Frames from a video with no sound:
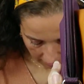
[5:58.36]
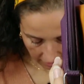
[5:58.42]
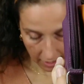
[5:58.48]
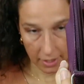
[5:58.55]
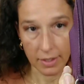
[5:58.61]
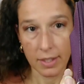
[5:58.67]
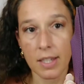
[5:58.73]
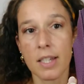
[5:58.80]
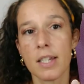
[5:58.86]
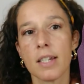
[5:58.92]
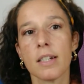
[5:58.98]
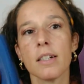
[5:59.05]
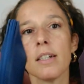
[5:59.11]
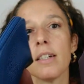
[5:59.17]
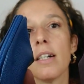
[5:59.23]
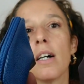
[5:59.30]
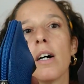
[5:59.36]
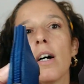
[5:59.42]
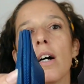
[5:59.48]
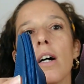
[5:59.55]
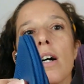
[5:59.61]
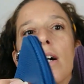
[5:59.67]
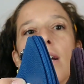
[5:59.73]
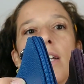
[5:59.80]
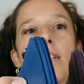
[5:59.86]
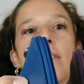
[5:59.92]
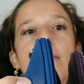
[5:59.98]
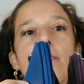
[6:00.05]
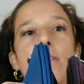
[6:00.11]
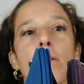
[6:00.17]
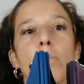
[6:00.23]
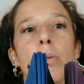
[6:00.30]
and here
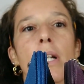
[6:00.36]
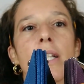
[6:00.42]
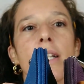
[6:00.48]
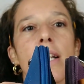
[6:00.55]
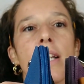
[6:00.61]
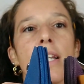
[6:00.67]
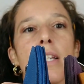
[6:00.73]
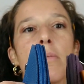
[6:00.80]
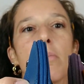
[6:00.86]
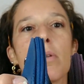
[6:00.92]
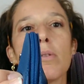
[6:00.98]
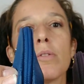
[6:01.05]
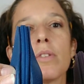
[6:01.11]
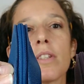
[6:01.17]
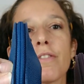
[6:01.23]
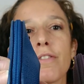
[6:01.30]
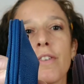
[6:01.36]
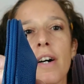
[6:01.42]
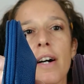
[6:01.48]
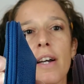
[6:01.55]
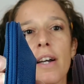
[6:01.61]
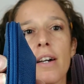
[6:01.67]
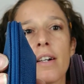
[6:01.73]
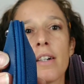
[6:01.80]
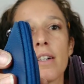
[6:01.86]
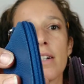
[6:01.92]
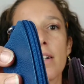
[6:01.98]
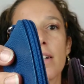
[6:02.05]
it's completely in blue sapphire.